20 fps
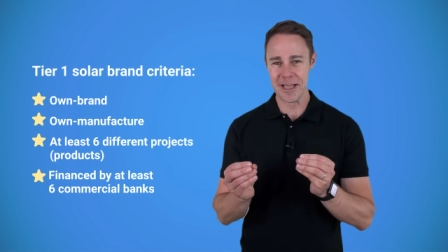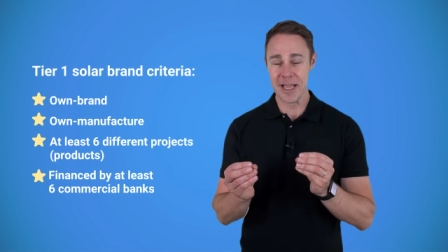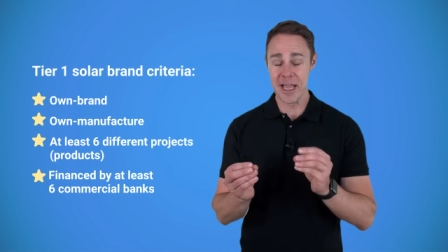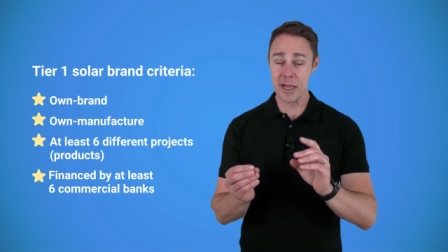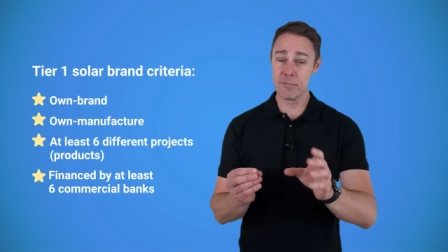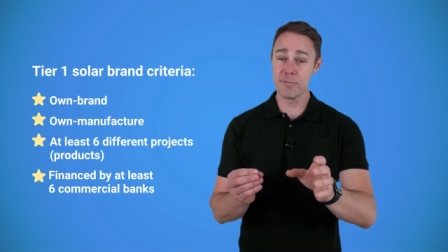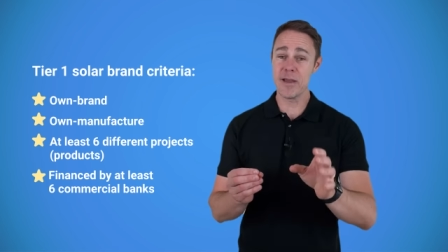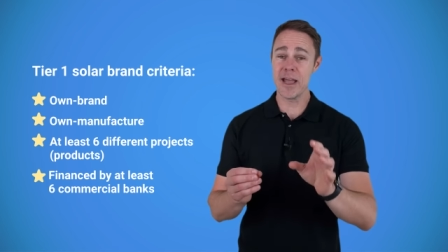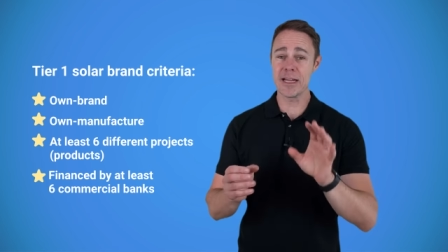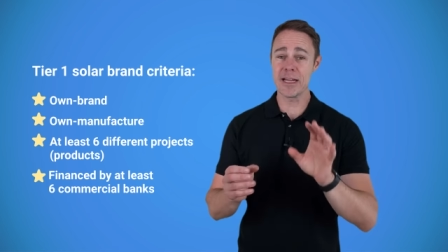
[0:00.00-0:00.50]

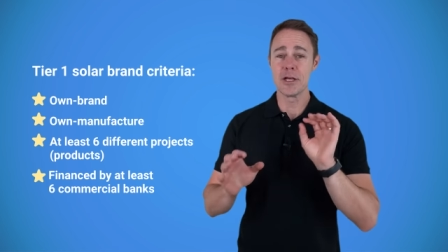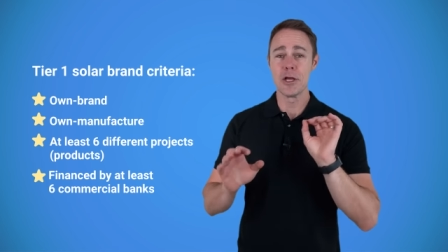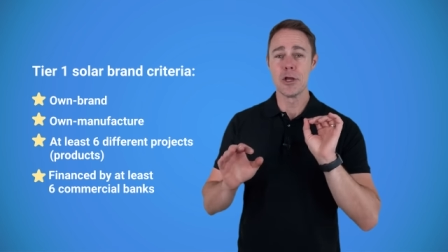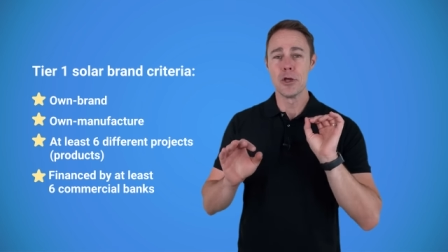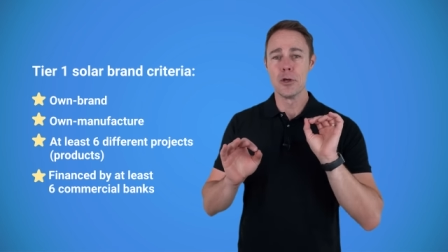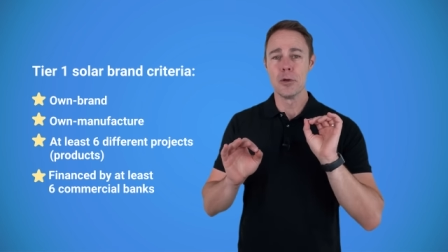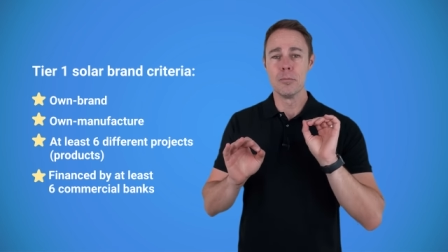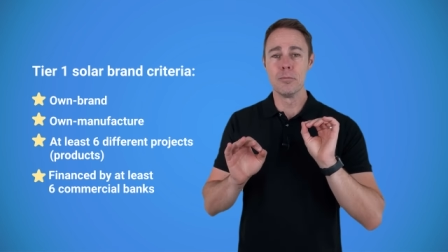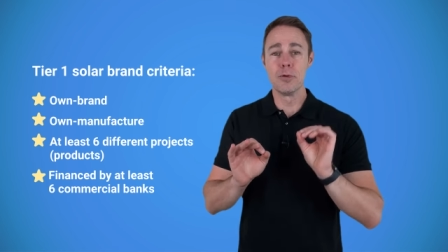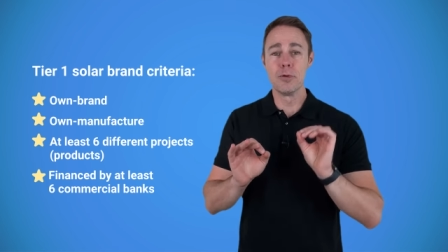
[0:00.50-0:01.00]
In fact,
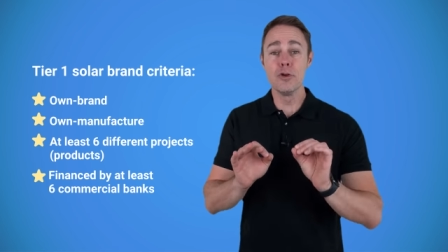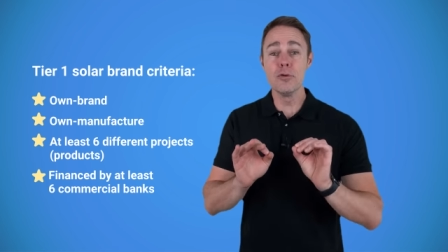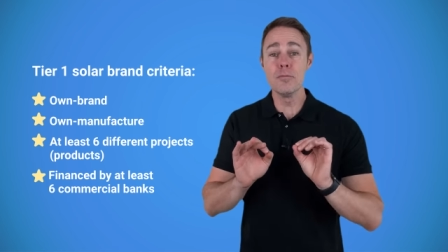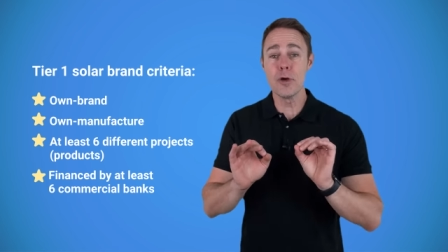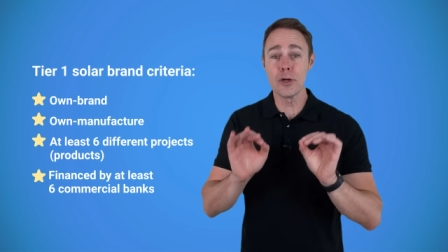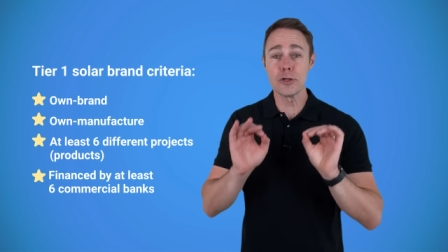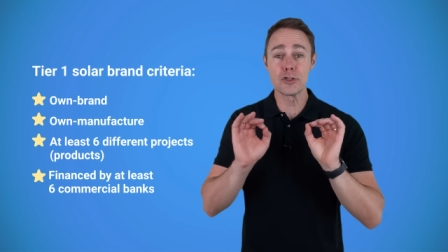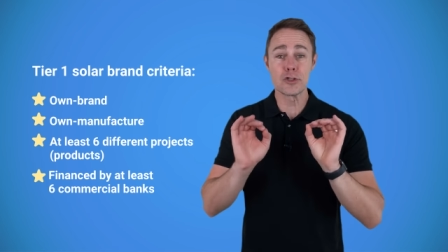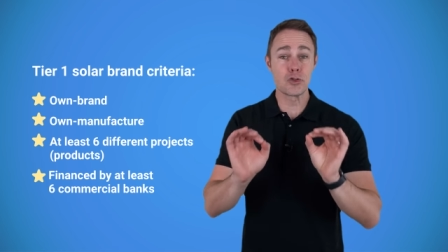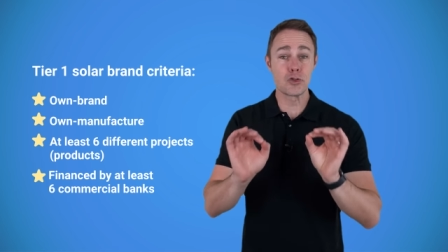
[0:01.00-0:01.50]

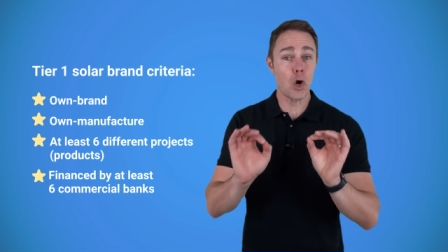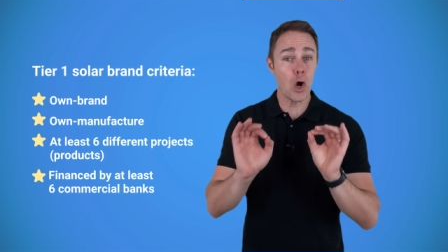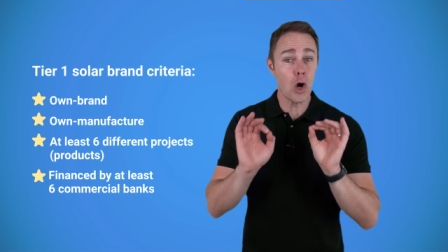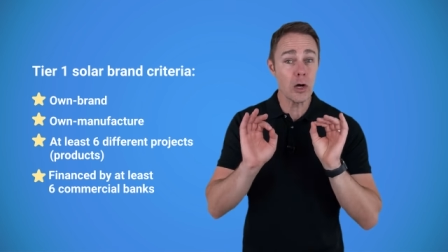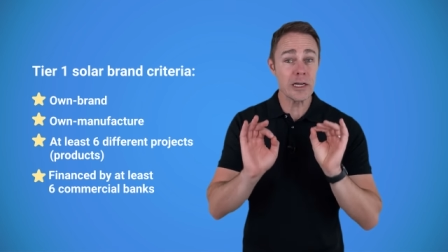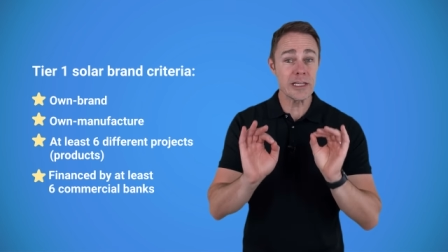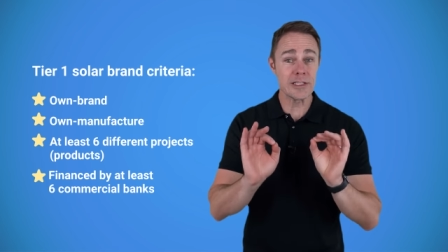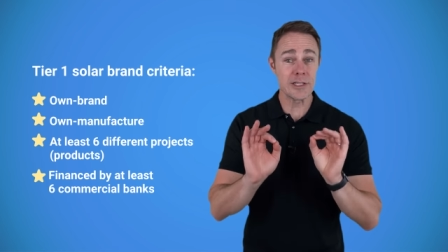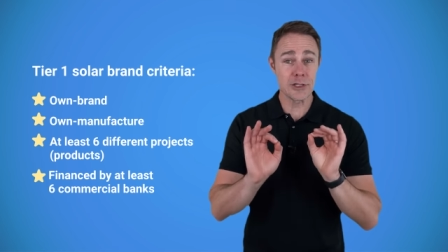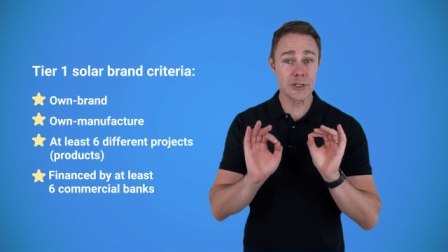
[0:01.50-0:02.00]
Bloomberg
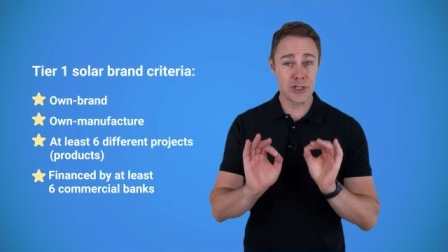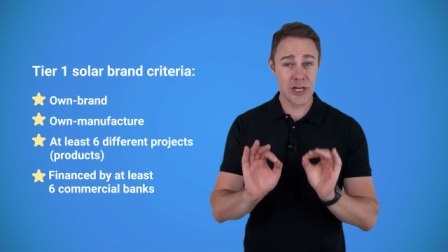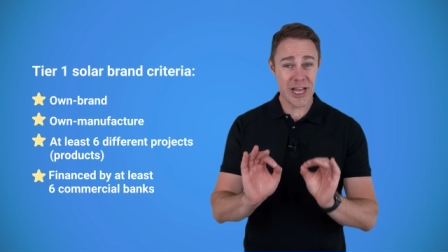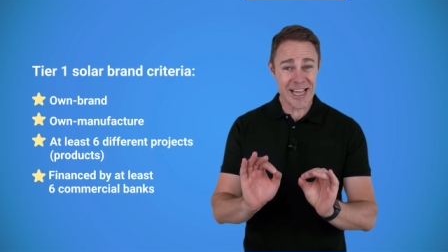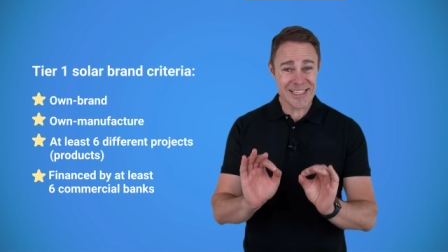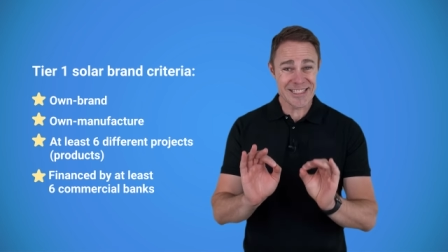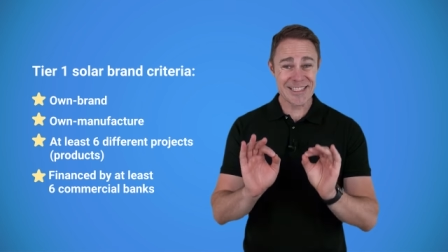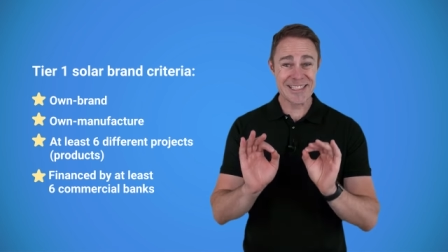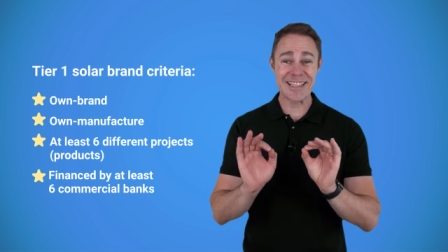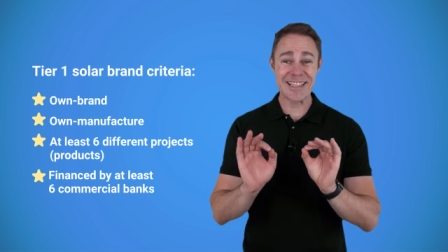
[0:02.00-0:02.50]
strongly
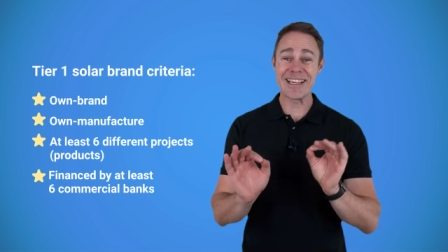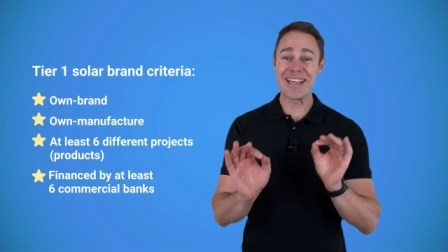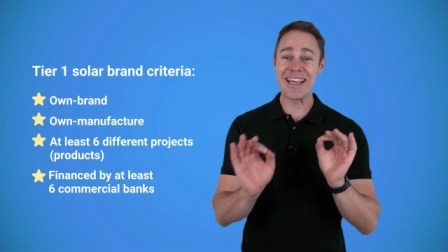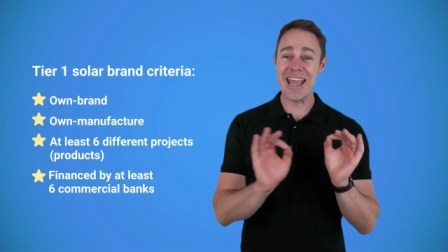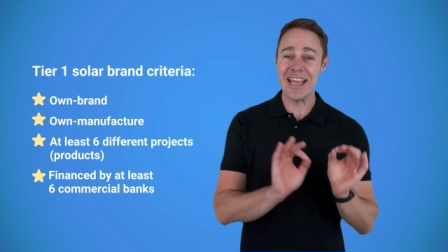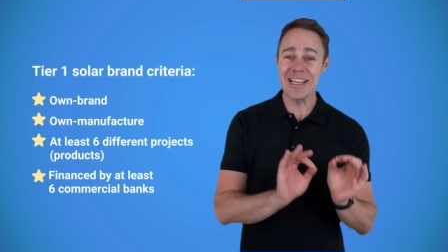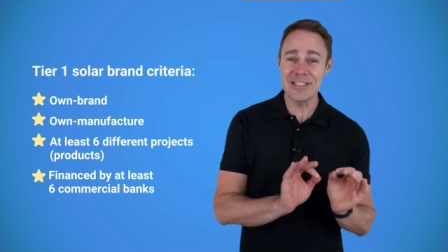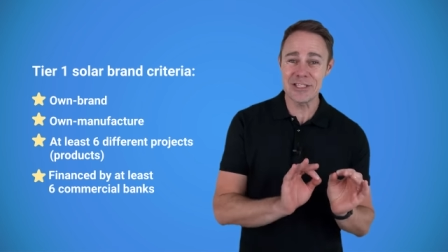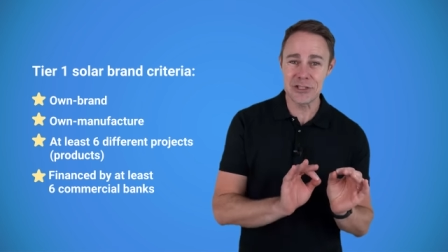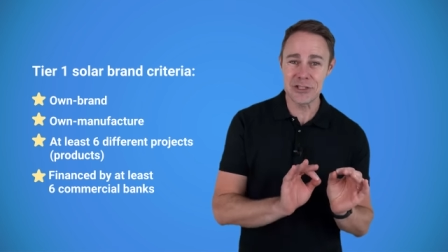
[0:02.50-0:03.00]
suggests
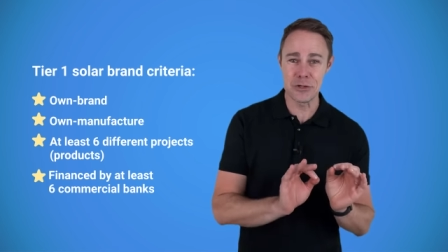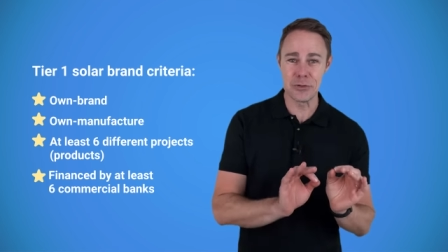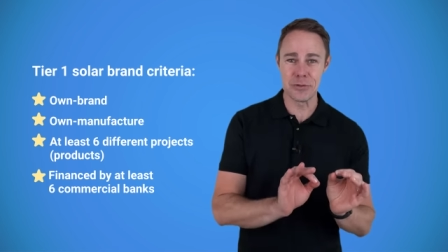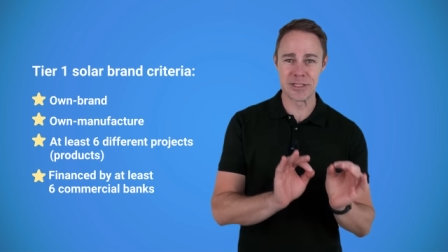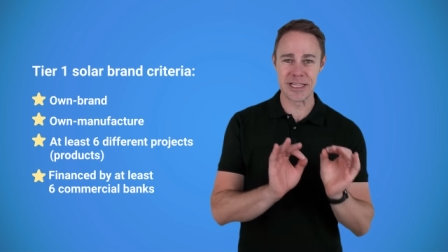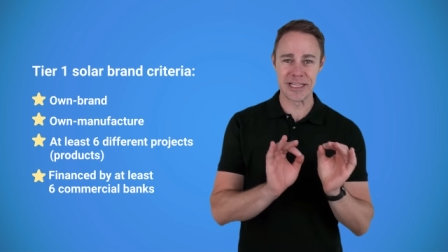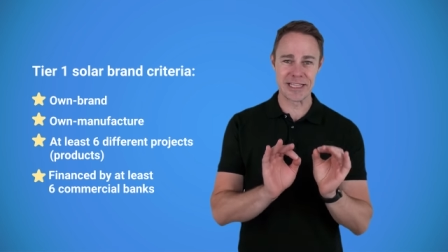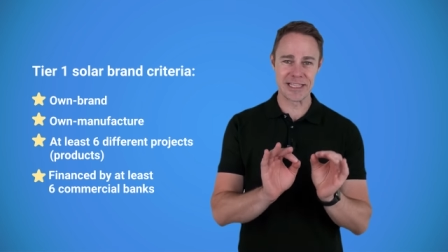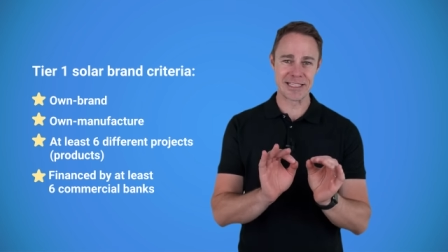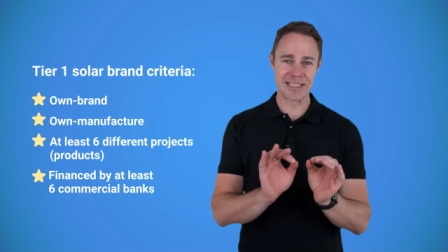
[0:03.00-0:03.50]
against
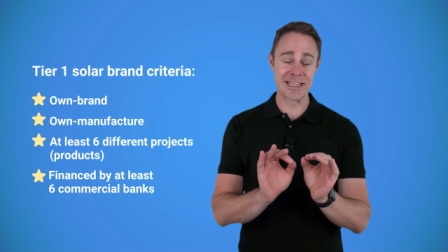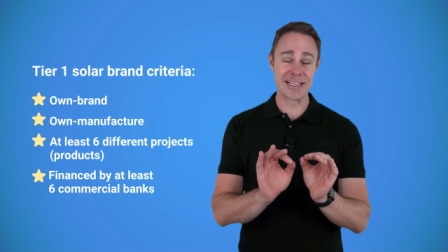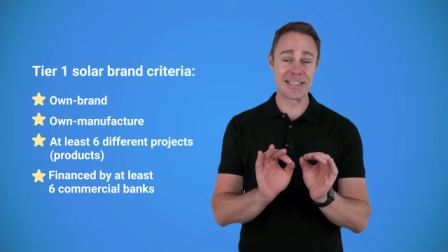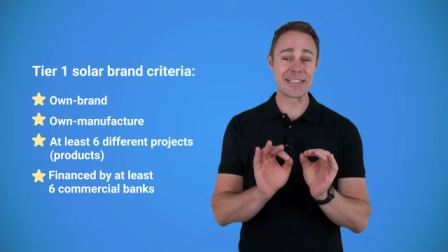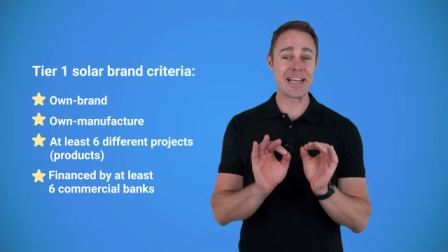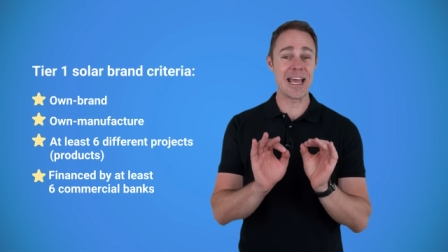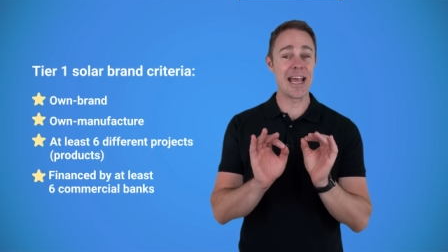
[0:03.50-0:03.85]
using this list